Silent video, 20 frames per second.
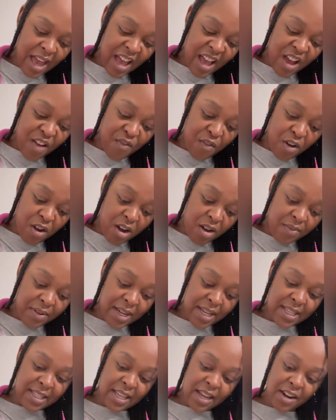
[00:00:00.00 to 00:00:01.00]
I've
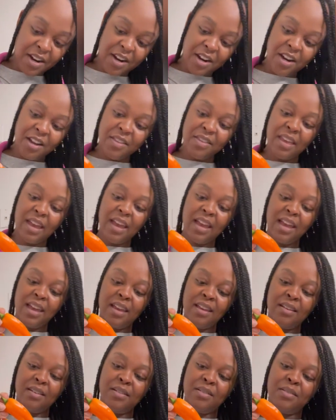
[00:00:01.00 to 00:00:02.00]
always heard
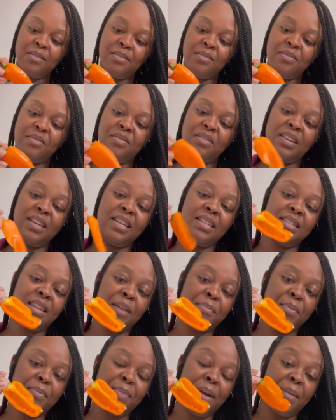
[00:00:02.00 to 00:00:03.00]
that these
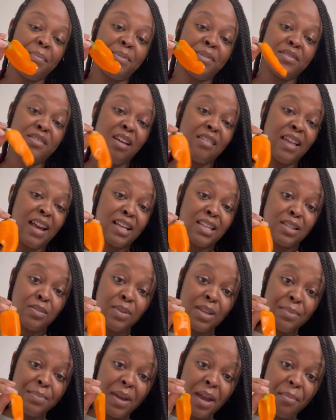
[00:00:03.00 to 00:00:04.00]
type of peppers are like
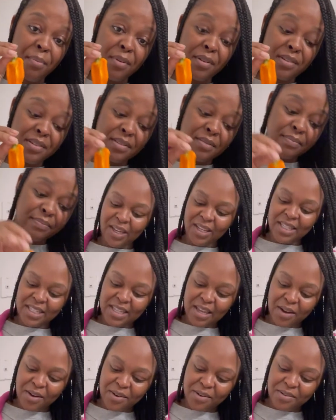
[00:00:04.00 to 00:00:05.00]
sweet peppers.
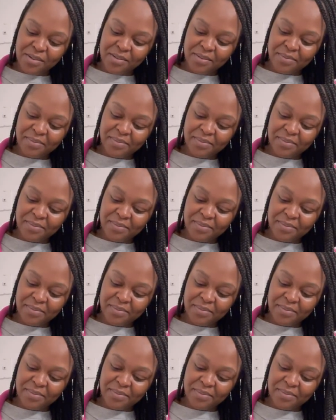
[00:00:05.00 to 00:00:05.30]
So,